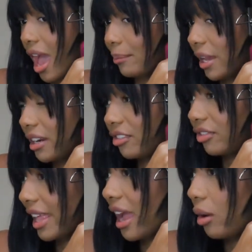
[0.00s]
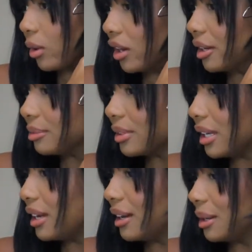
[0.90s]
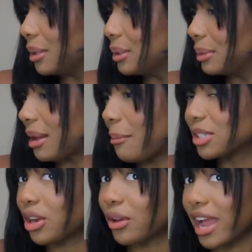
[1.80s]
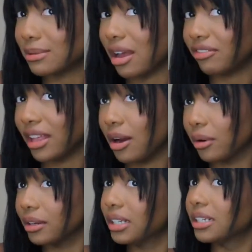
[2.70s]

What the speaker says: I painted a flower. I'm gonna show you guys my flower.